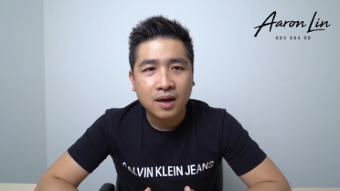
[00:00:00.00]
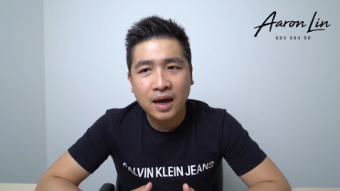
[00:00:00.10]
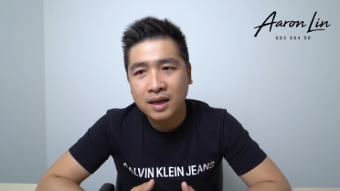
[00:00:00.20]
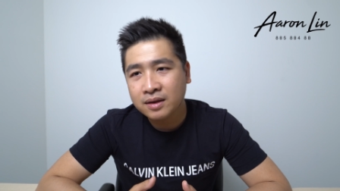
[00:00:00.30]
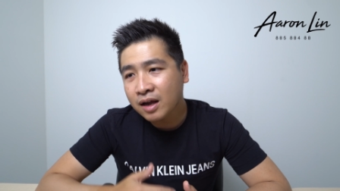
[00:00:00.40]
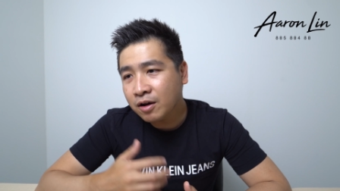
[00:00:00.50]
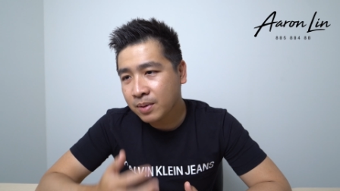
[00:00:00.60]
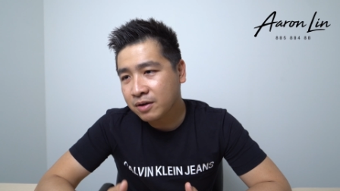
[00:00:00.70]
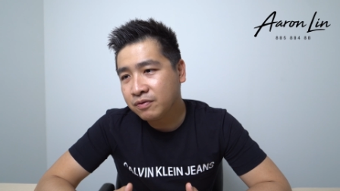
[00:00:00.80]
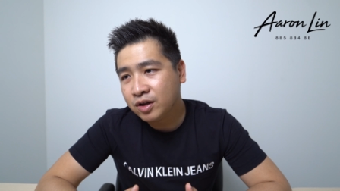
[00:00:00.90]
And some of
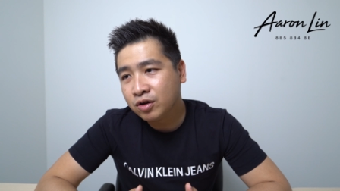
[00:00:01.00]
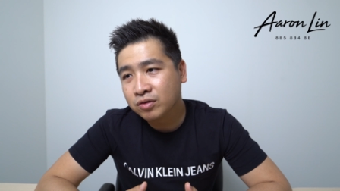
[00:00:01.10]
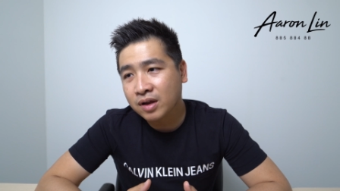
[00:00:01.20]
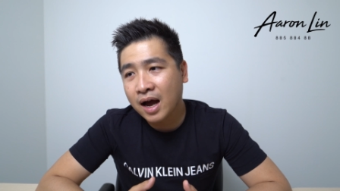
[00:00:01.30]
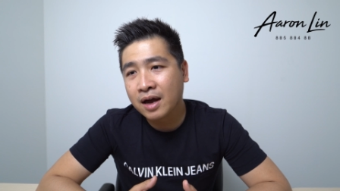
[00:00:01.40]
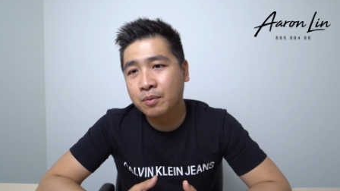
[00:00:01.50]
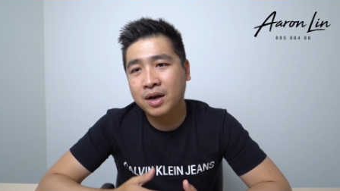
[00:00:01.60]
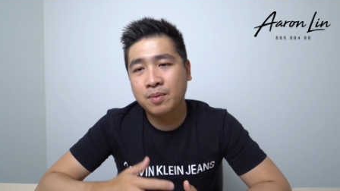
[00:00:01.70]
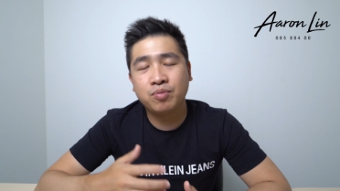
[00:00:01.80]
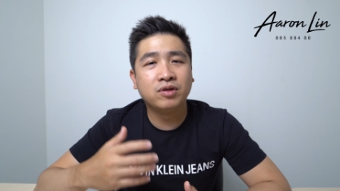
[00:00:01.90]
my videos,
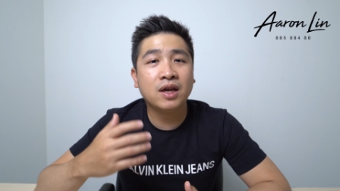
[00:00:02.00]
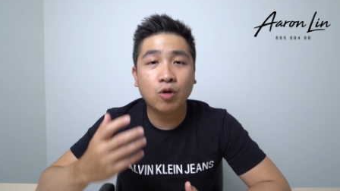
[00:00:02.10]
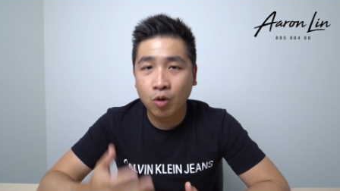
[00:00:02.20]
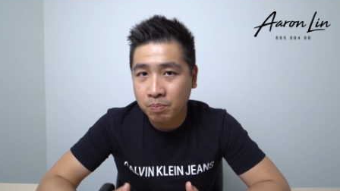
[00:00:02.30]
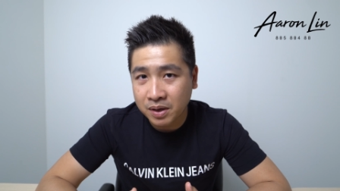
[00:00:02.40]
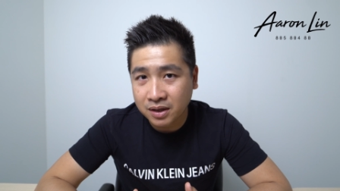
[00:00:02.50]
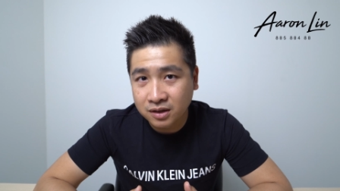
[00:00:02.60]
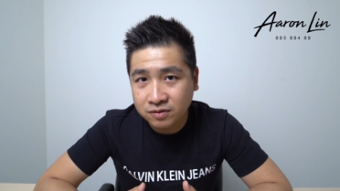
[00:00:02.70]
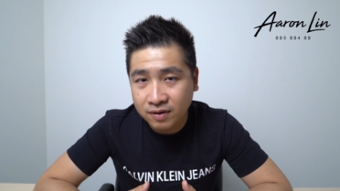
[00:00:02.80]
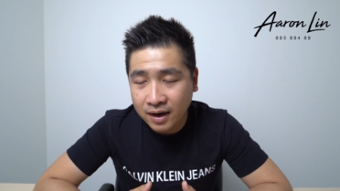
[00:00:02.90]
when I present
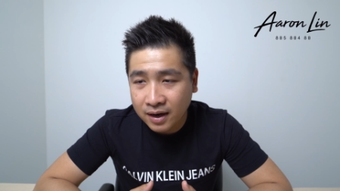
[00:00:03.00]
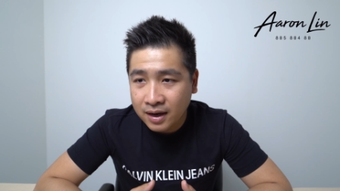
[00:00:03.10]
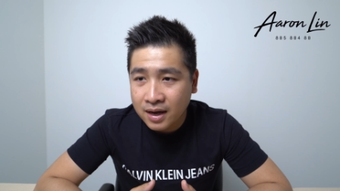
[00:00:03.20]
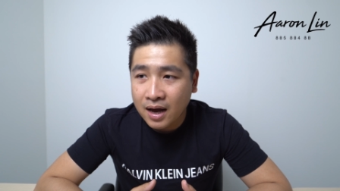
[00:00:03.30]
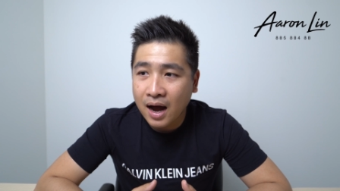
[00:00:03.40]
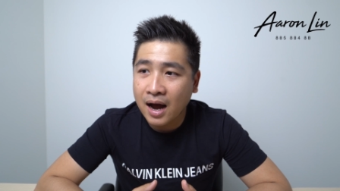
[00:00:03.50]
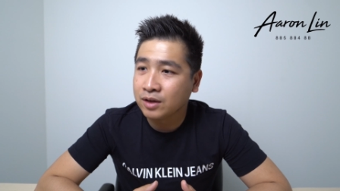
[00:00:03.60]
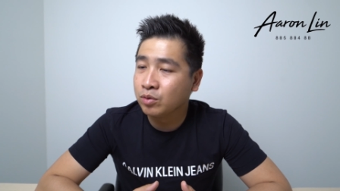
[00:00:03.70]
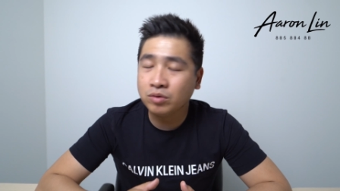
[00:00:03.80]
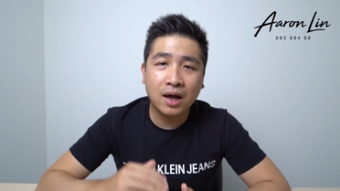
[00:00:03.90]
opinions, right,
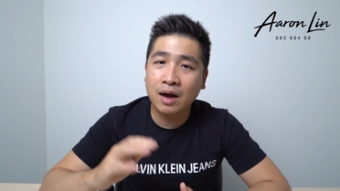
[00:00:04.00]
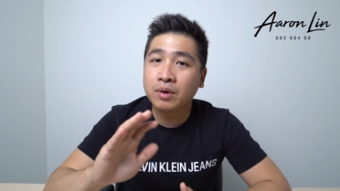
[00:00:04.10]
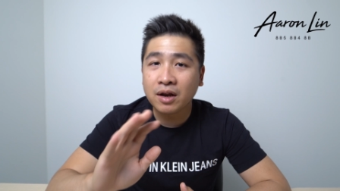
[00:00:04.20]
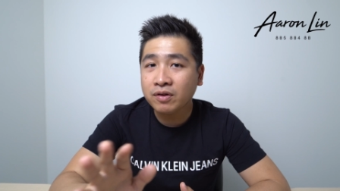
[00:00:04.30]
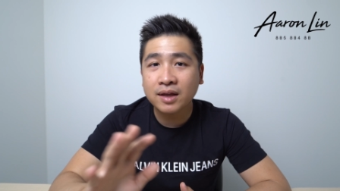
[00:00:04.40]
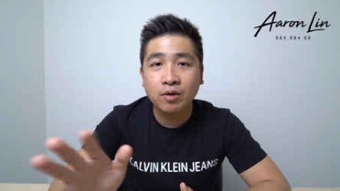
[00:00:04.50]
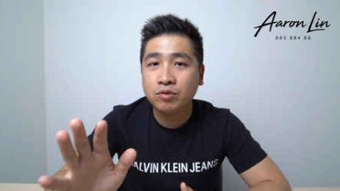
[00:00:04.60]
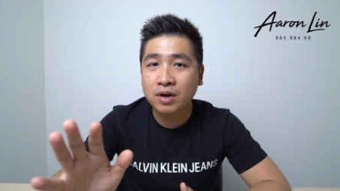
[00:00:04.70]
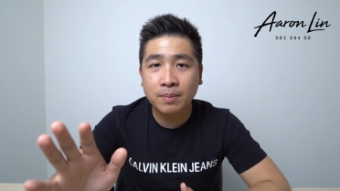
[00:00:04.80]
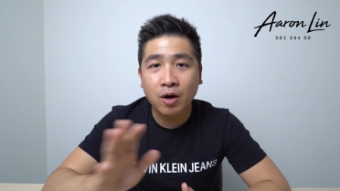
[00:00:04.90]
I will never tell
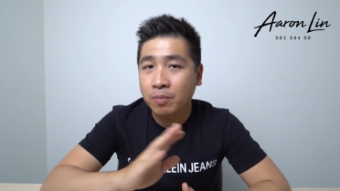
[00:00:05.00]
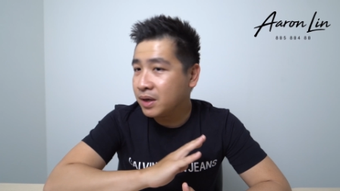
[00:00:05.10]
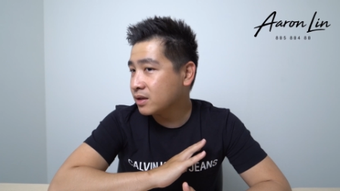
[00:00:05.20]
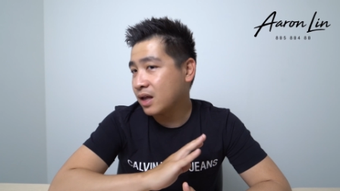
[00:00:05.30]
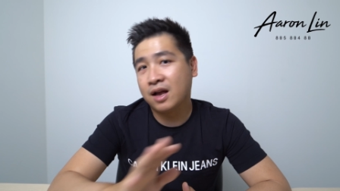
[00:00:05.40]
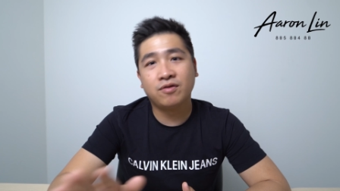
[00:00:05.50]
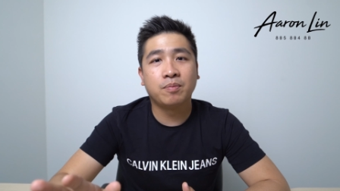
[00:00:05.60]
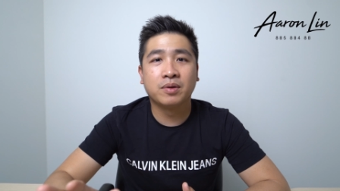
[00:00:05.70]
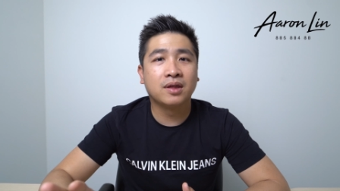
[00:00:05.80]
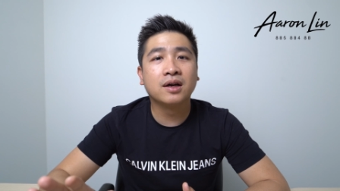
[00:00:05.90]
you that my opinions are
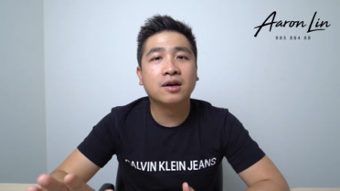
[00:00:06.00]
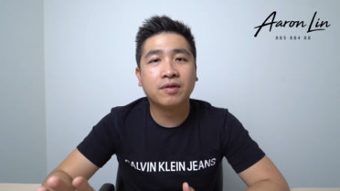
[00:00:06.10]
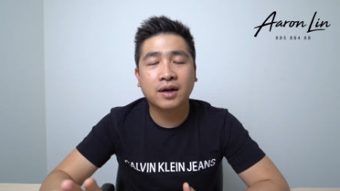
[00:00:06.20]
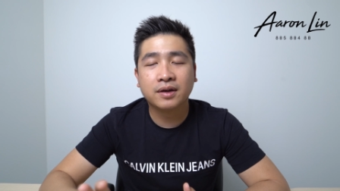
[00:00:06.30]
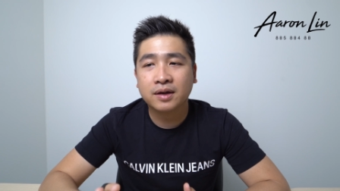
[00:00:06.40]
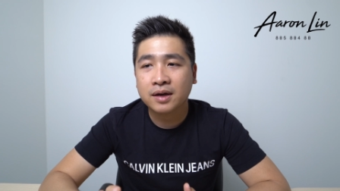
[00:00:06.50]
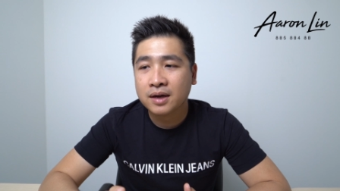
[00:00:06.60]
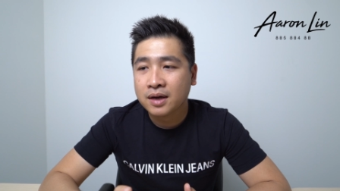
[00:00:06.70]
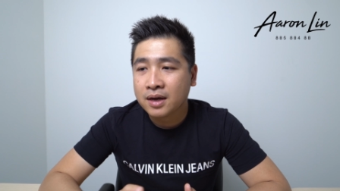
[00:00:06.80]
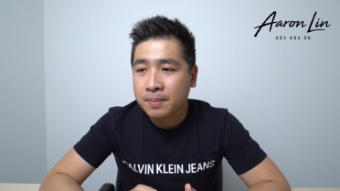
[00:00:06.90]
100% correct.
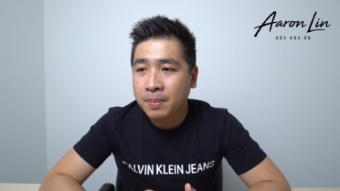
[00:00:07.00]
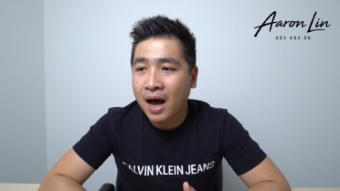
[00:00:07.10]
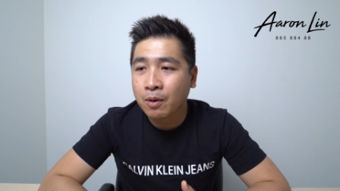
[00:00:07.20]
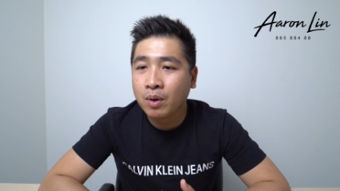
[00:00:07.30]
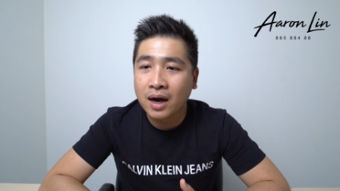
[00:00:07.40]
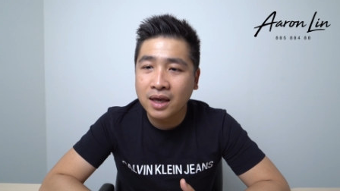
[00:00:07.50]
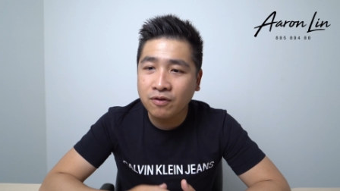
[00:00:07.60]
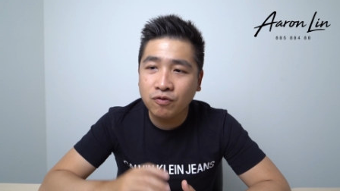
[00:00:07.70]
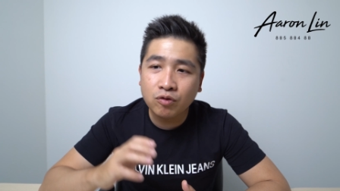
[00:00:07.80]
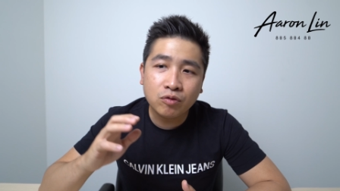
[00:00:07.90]
But I will
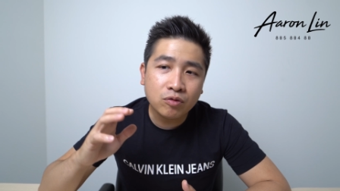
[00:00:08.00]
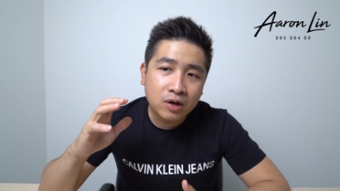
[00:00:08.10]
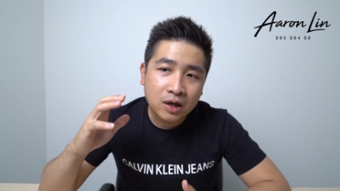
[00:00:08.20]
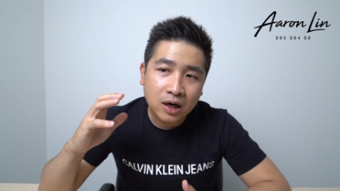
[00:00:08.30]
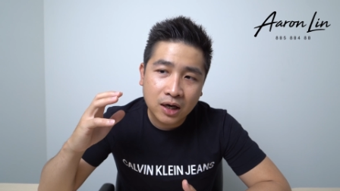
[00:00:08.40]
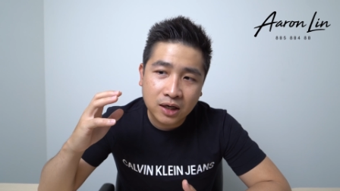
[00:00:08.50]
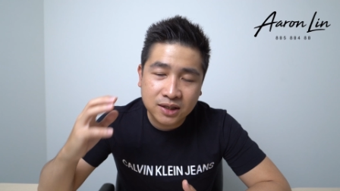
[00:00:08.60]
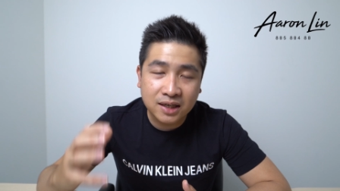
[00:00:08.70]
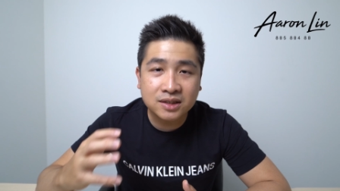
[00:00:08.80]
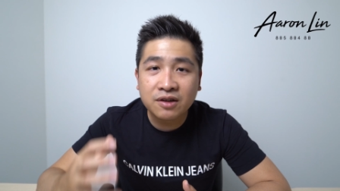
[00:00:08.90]
give you
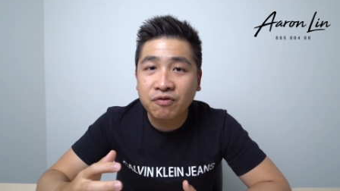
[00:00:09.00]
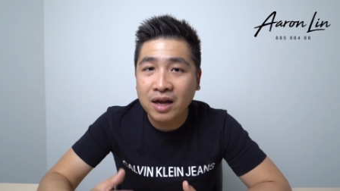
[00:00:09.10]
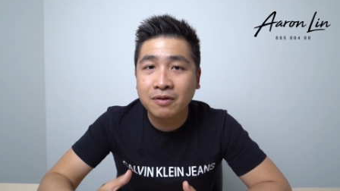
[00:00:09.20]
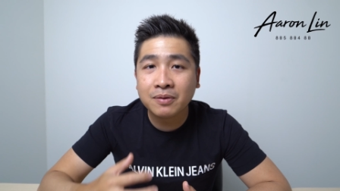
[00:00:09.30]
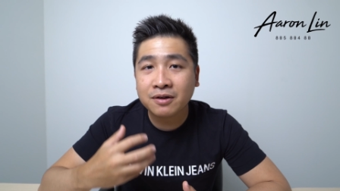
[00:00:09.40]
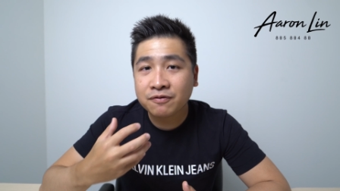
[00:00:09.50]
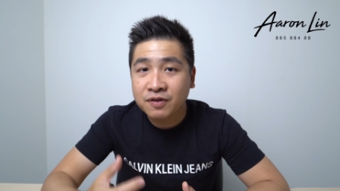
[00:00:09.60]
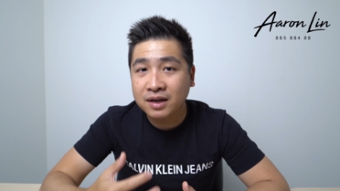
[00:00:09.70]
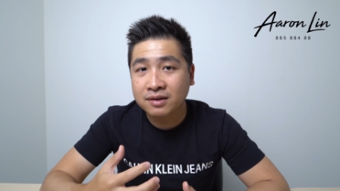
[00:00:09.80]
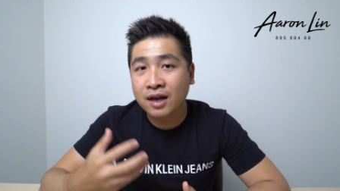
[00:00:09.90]
justifiable
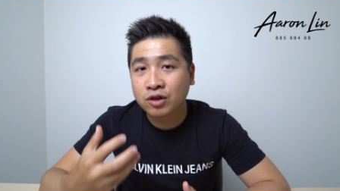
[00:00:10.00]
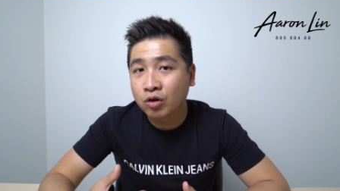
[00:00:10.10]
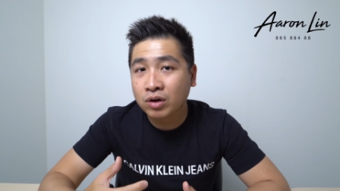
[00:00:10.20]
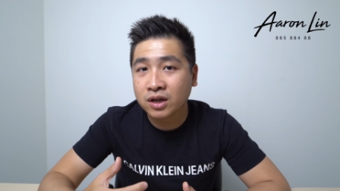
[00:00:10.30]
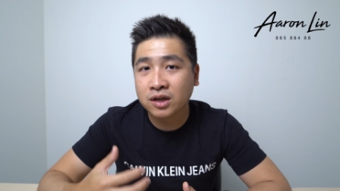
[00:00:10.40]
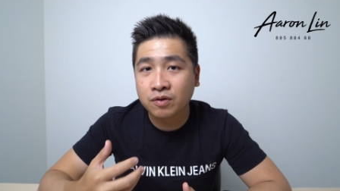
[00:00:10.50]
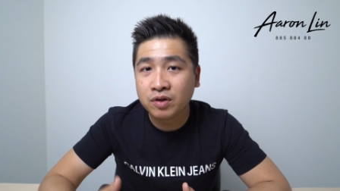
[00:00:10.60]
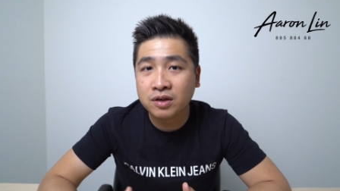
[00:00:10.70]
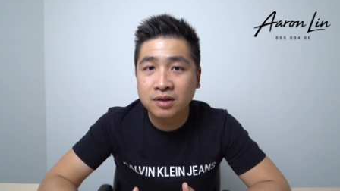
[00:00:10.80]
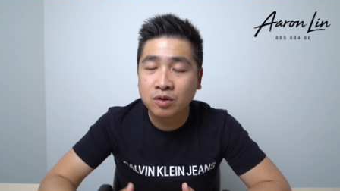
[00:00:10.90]
facts and knowledge and
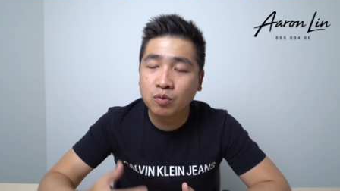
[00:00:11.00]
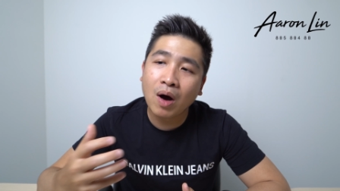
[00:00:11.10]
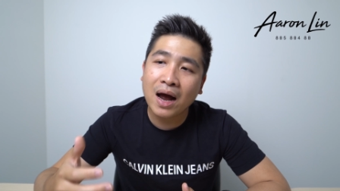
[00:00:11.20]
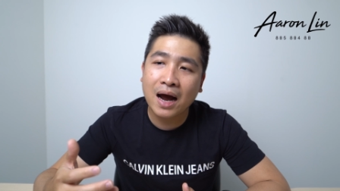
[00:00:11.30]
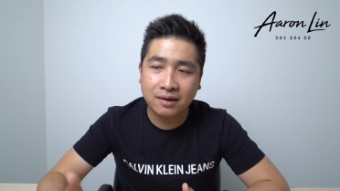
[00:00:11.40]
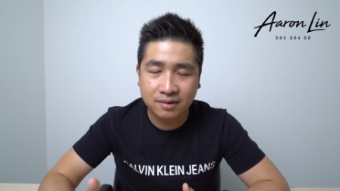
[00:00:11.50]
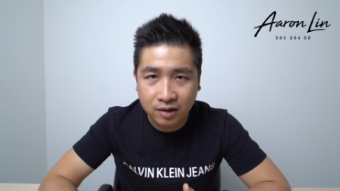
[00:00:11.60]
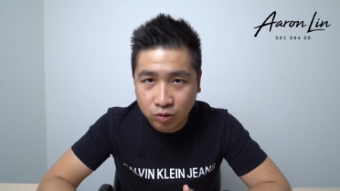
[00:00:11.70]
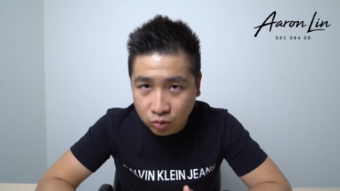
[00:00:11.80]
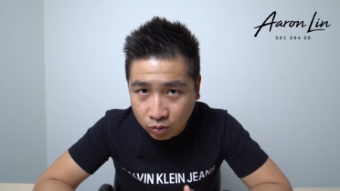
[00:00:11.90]
reason why I
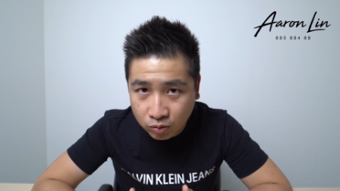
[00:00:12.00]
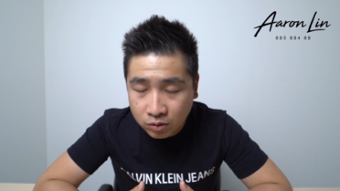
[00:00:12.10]
say so.